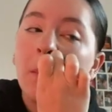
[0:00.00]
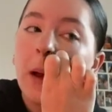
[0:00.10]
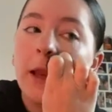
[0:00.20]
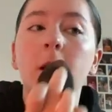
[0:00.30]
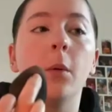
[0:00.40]

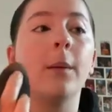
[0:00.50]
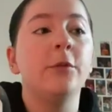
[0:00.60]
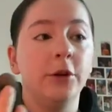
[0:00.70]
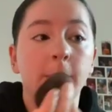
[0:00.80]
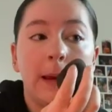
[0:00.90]
I know what I'm
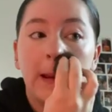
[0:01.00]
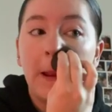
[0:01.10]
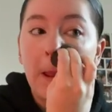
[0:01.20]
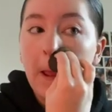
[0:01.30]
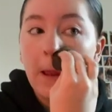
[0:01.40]
doing.
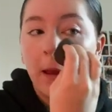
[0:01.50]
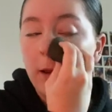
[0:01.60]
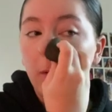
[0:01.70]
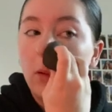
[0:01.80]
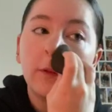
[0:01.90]
I
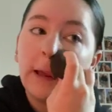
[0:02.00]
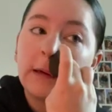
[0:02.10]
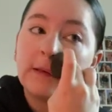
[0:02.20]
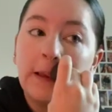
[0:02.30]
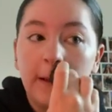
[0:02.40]
know all the
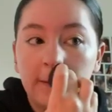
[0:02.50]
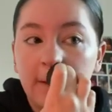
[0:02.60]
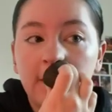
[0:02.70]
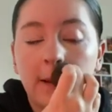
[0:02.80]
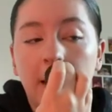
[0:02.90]

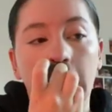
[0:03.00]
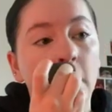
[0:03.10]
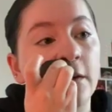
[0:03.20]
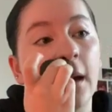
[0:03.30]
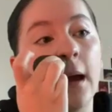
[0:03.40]
exercises, like I know
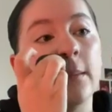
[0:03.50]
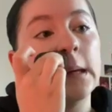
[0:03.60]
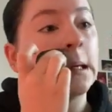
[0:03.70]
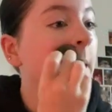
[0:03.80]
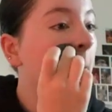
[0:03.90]
the
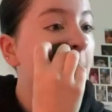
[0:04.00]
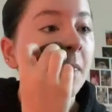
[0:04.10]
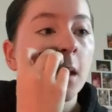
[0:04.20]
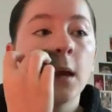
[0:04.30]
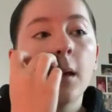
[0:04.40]
timing.
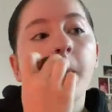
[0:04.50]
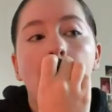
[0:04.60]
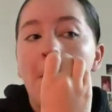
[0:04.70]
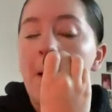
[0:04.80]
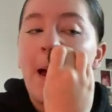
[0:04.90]

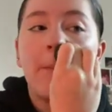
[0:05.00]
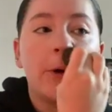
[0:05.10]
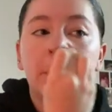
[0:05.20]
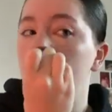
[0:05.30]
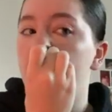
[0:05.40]
I'm
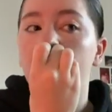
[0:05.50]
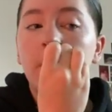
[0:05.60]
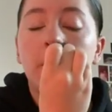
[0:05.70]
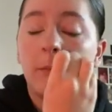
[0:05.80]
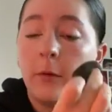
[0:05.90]
okay with,
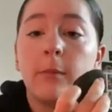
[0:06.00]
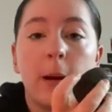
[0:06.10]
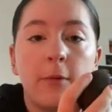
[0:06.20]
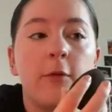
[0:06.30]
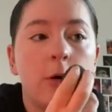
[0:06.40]
with
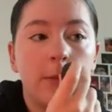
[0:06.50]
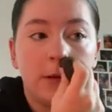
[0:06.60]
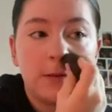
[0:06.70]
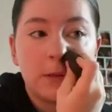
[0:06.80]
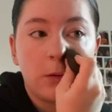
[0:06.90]
my
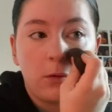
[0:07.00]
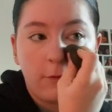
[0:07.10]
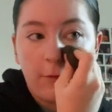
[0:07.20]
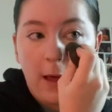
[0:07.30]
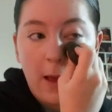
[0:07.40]
performance and all
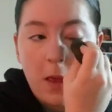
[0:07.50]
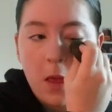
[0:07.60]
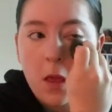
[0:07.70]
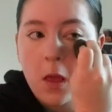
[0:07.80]
of that.